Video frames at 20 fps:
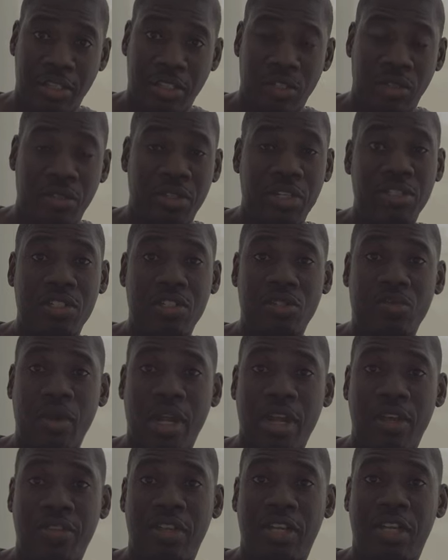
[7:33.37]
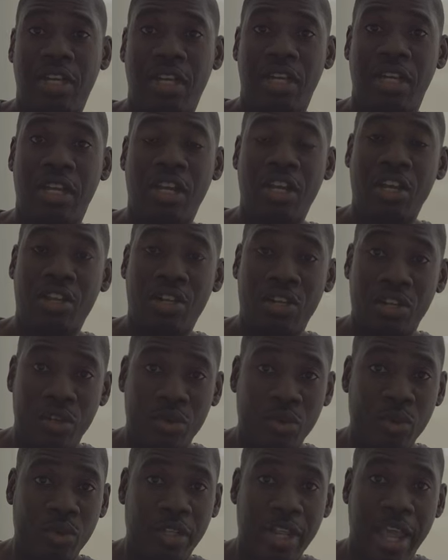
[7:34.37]
So this is where the
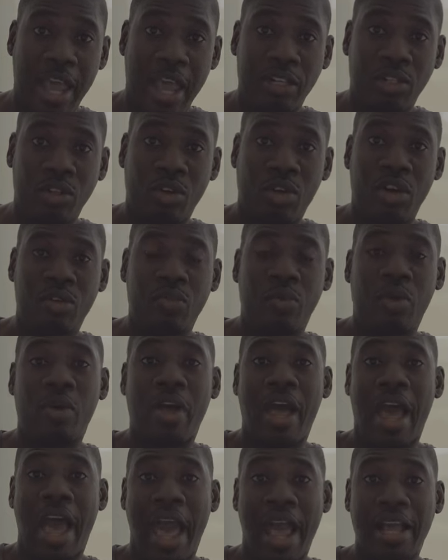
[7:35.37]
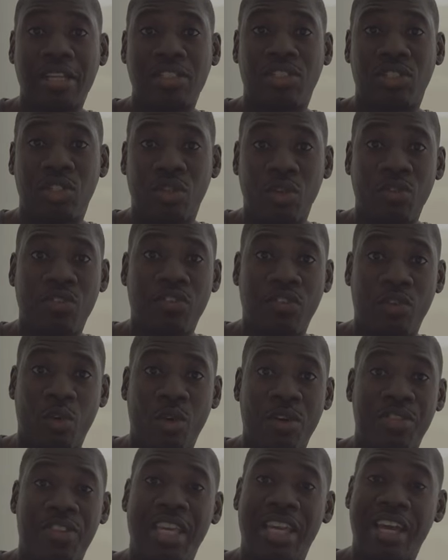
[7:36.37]
new landlord will ask you
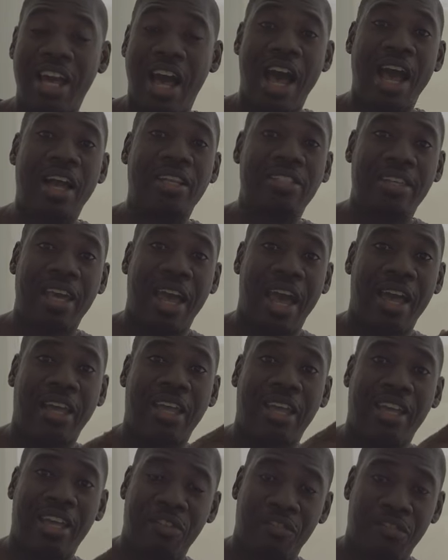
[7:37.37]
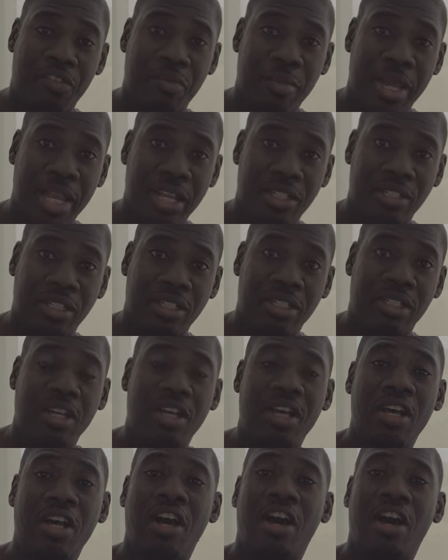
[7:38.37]
for the contact information